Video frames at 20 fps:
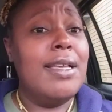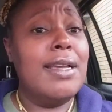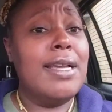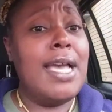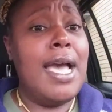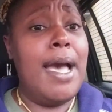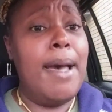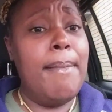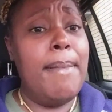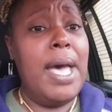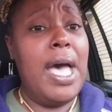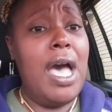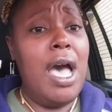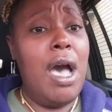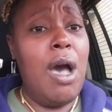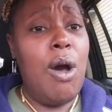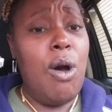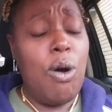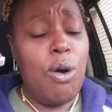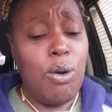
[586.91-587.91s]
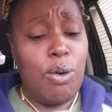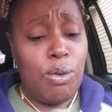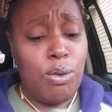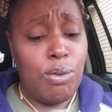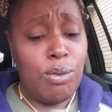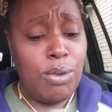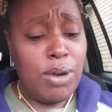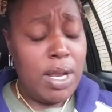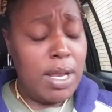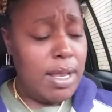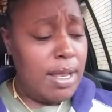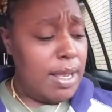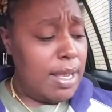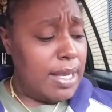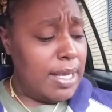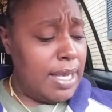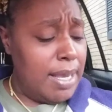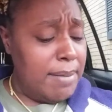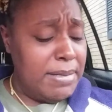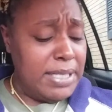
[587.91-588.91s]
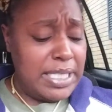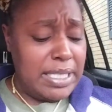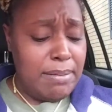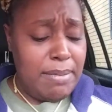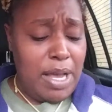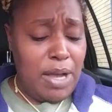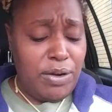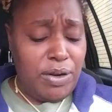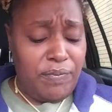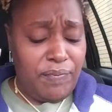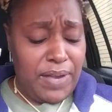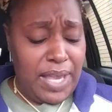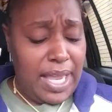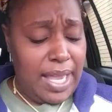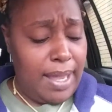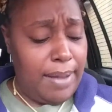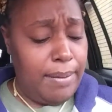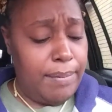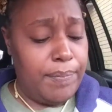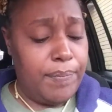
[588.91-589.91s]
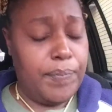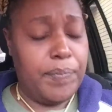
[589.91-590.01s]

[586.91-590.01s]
come on. Give me some more divine.